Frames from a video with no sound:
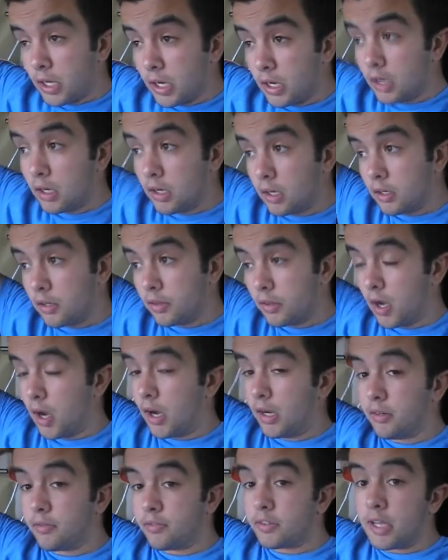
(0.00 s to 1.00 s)
uh, that
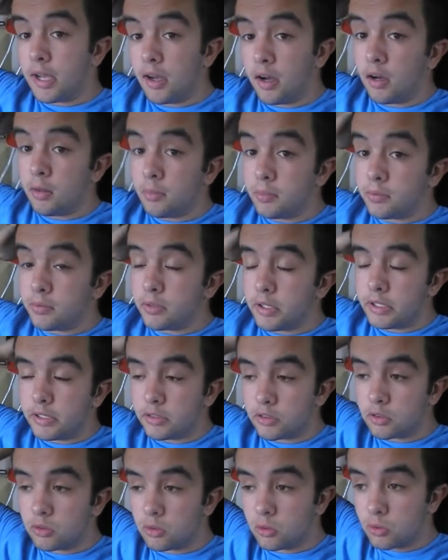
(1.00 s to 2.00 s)
I've set up.
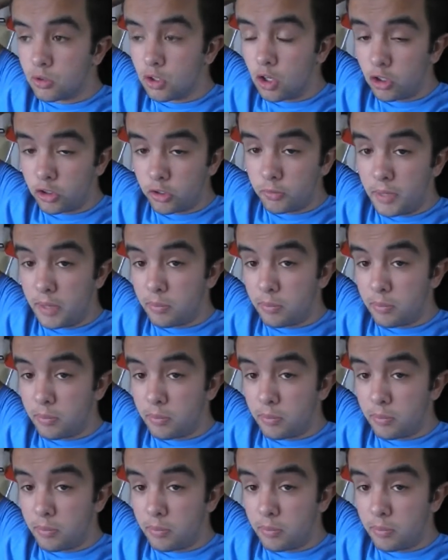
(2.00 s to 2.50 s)
It's called Dr.